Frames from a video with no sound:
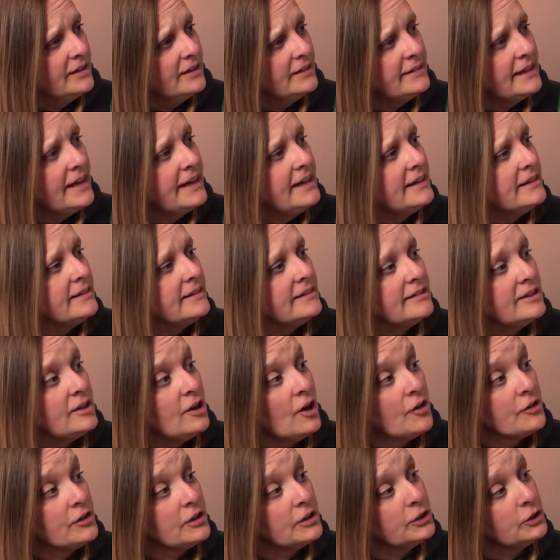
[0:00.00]
They didn't see
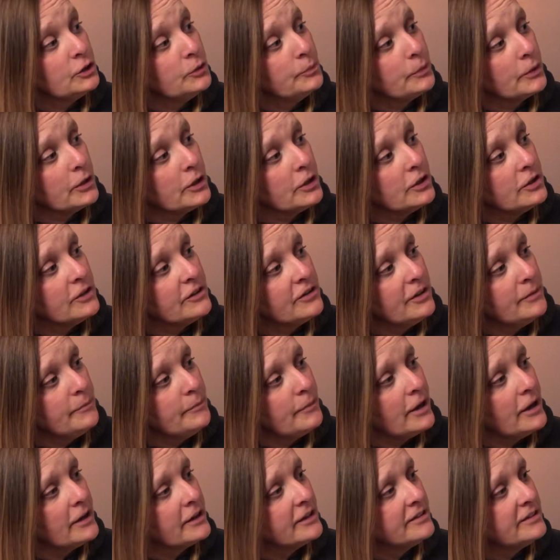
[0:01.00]
all the little birds and
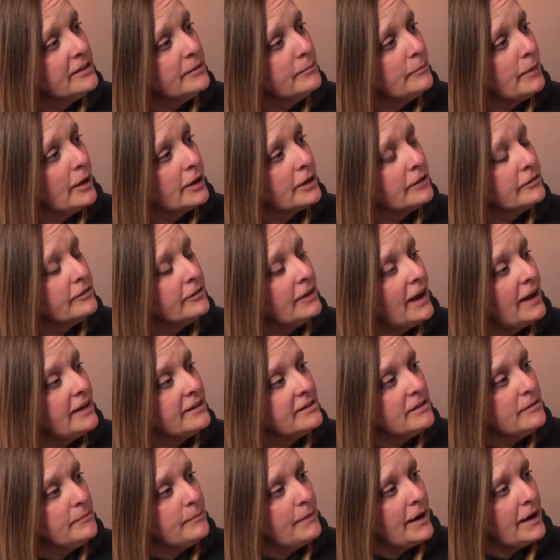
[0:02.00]
bugs and butterflies
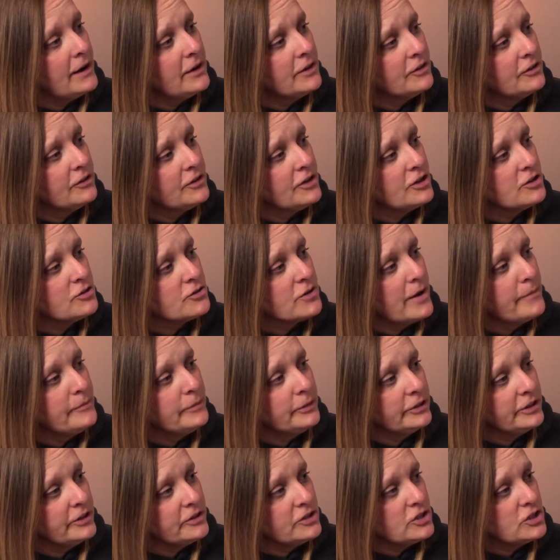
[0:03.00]
and bears that
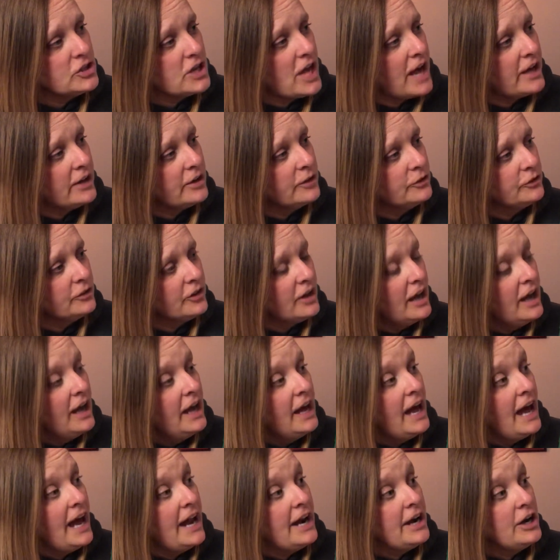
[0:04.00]
trembled in the shadows,
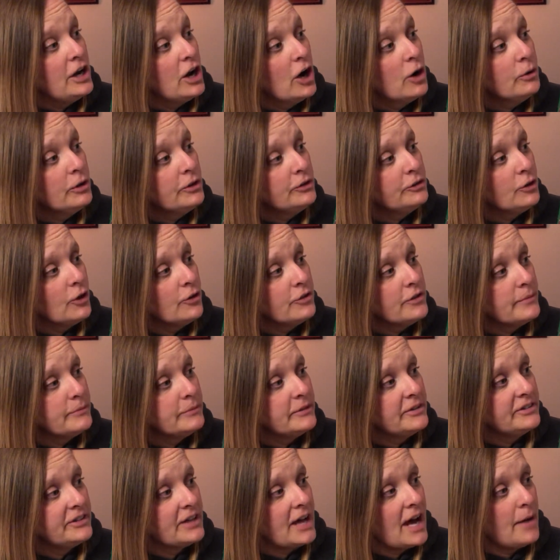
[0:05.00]
and no one told them to
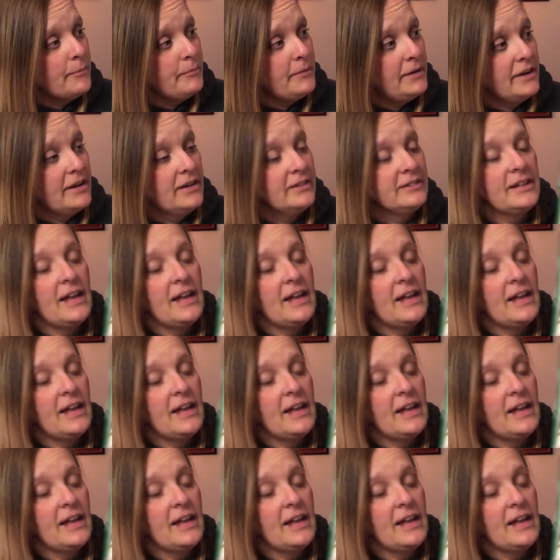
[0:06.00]
stop because